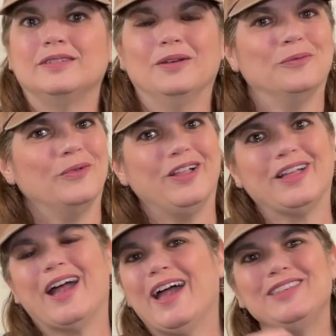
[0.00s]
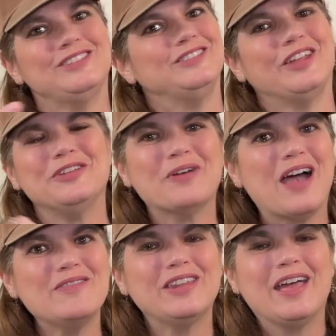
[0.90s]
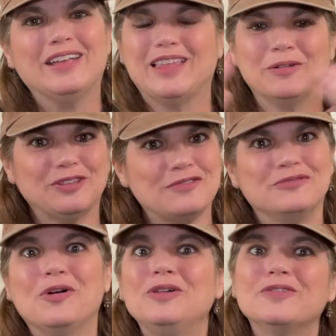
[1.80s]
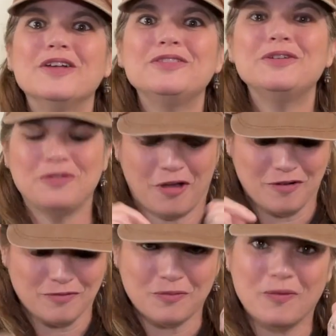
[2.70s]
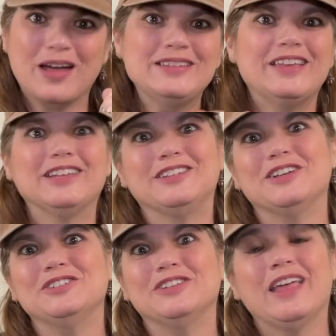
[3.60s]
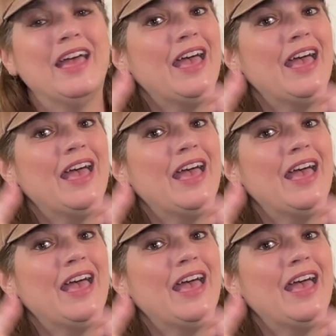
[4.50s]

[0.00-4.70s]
Well guys, there you have it. That was a full run through of One Deck Dungeon.